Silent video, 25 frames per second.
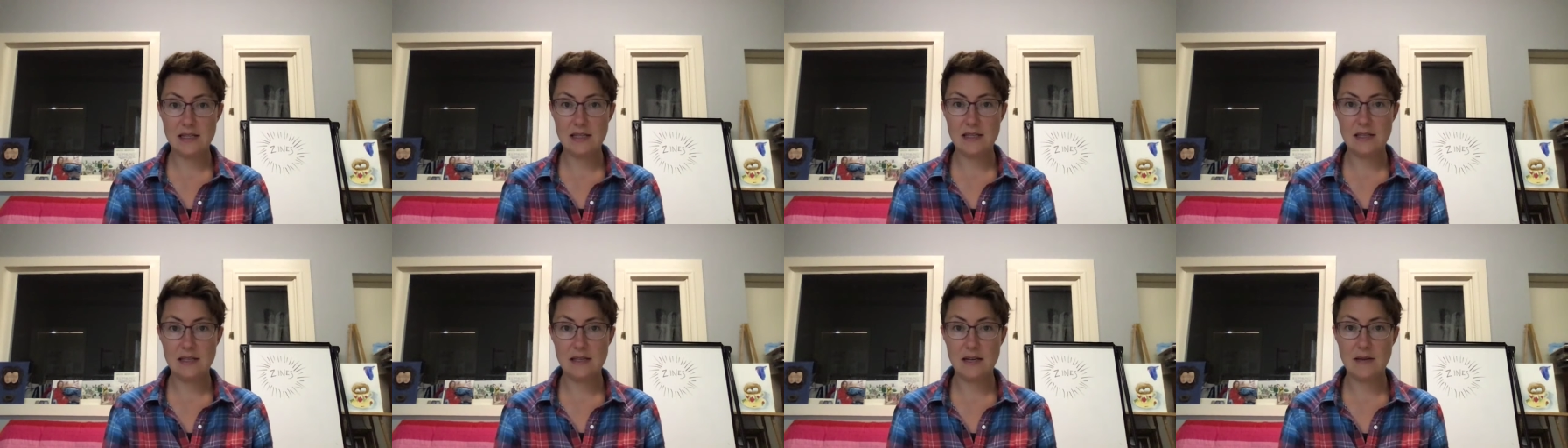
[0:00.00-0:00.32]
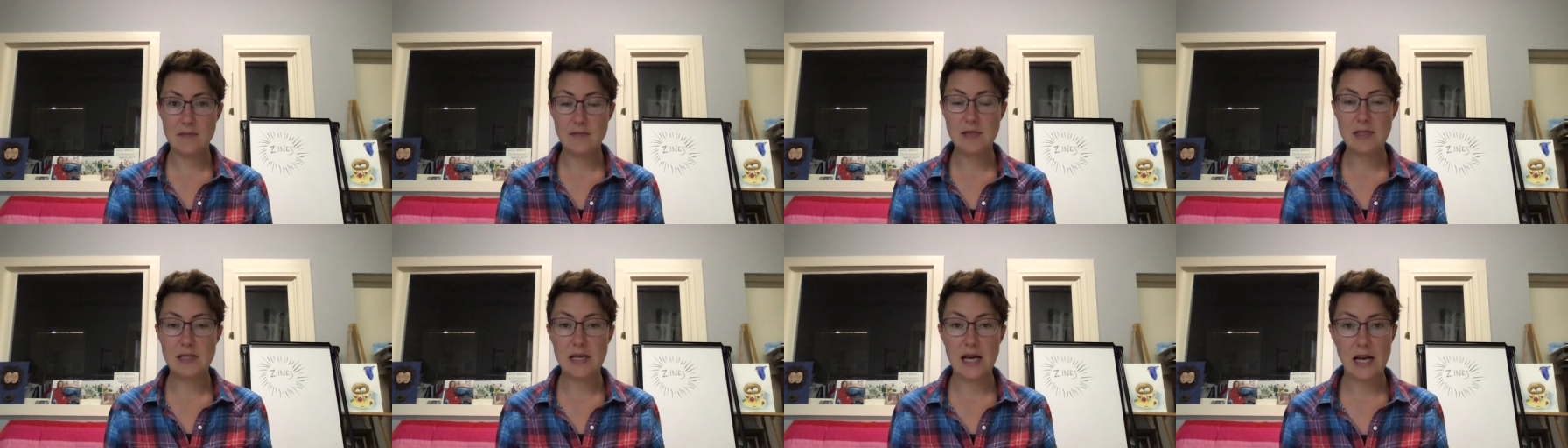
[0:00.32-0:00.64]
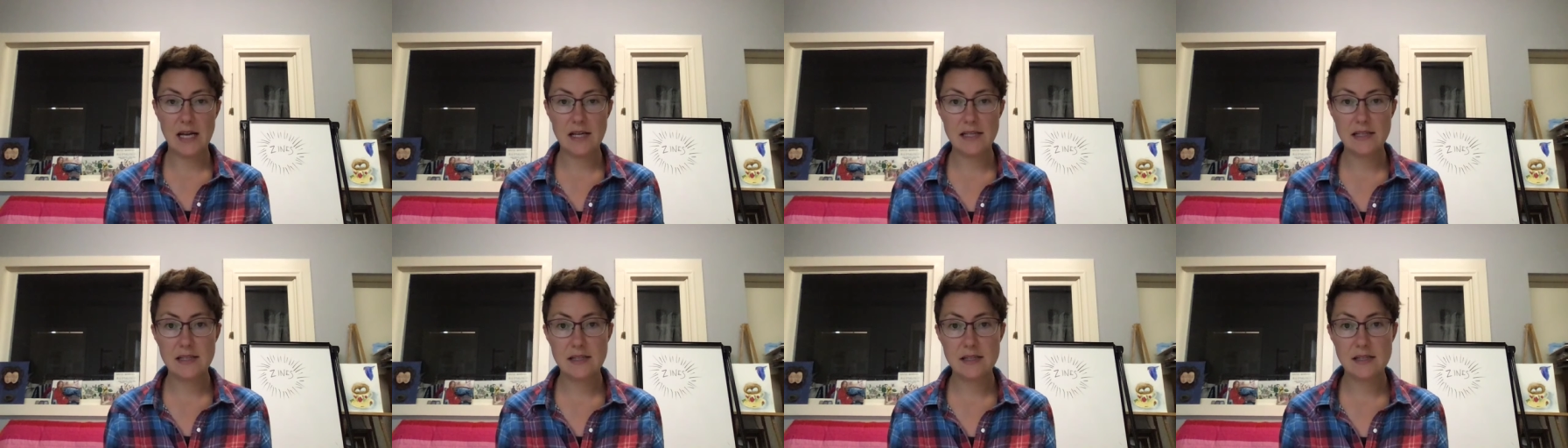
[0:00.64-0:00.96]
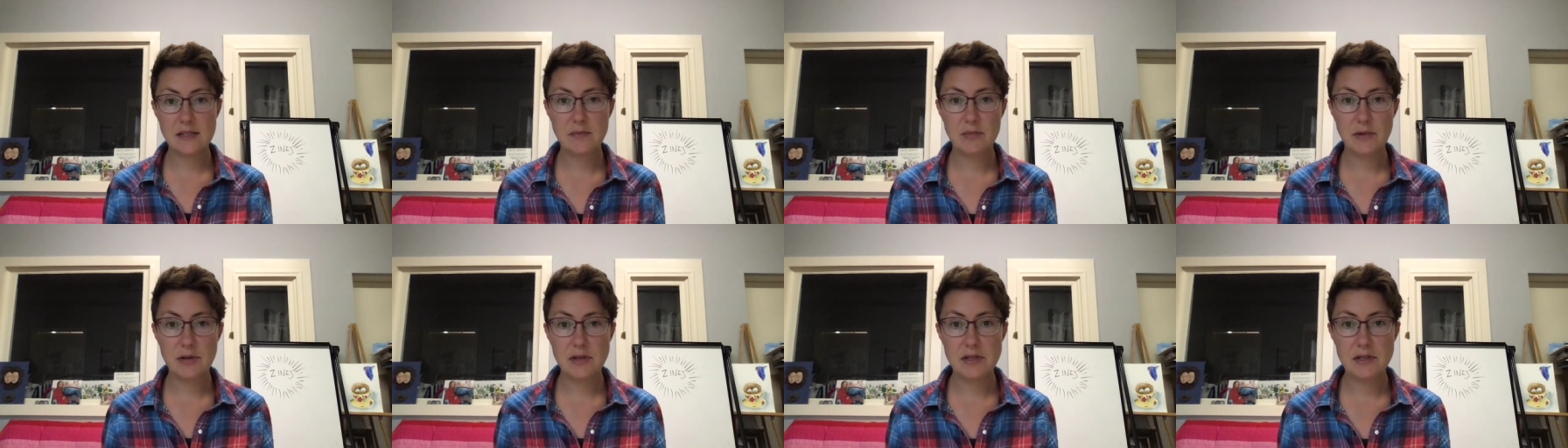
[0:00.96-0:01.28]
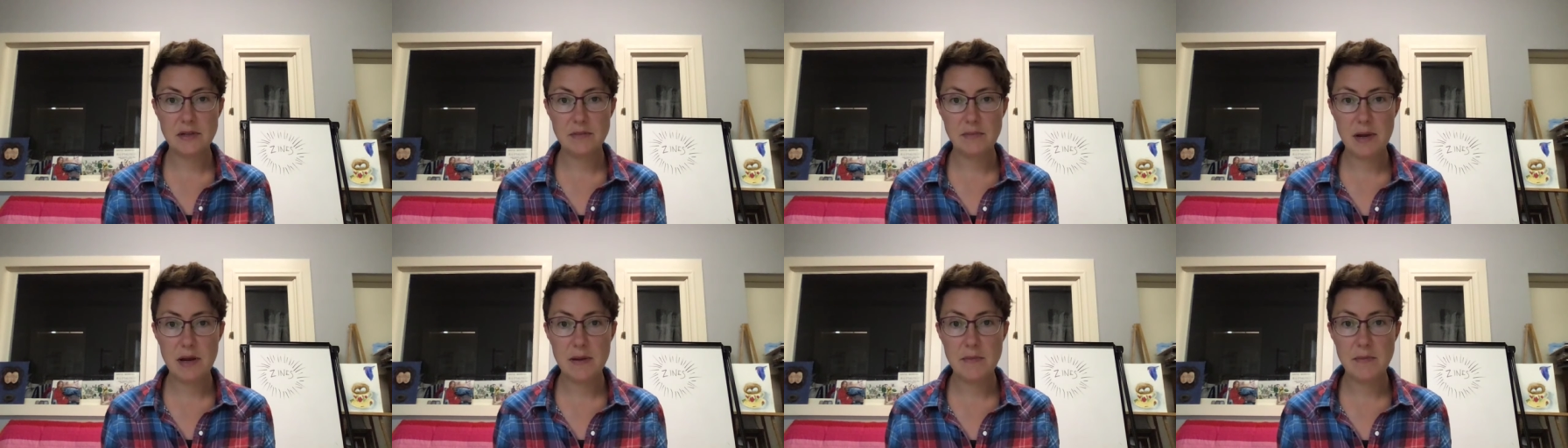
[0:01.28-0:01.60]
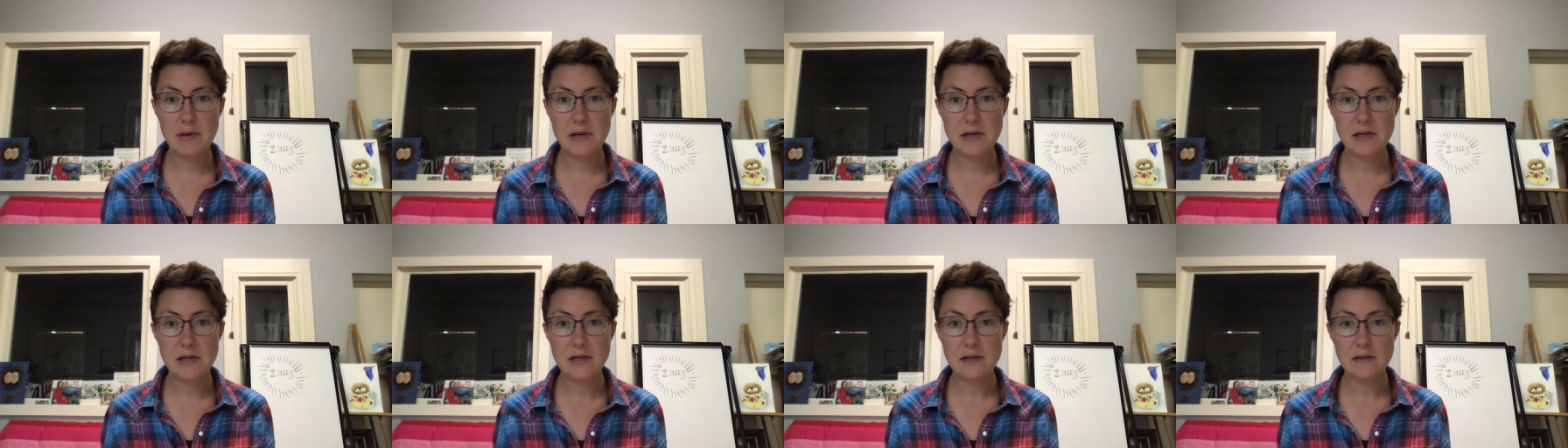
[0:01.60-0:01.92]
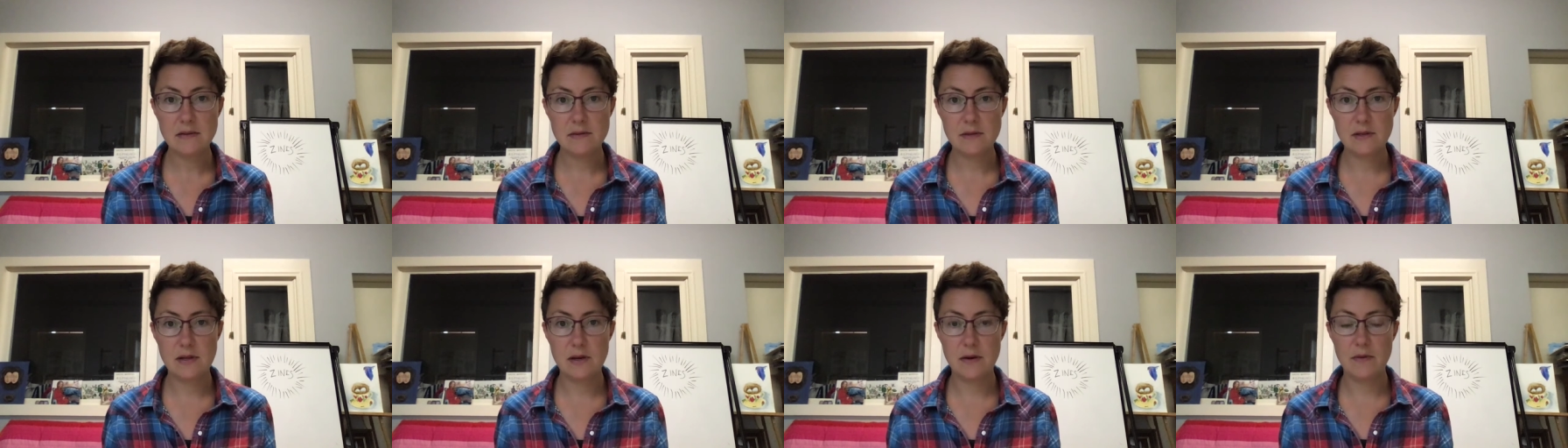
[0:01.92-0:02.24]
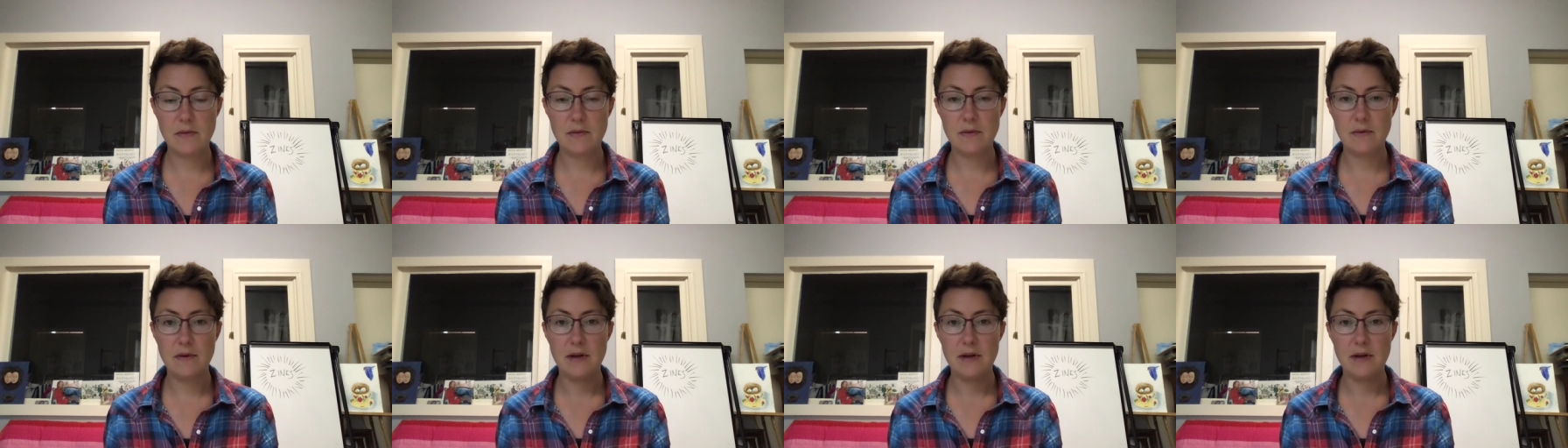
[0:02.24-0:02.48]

the same size as a printer paper. So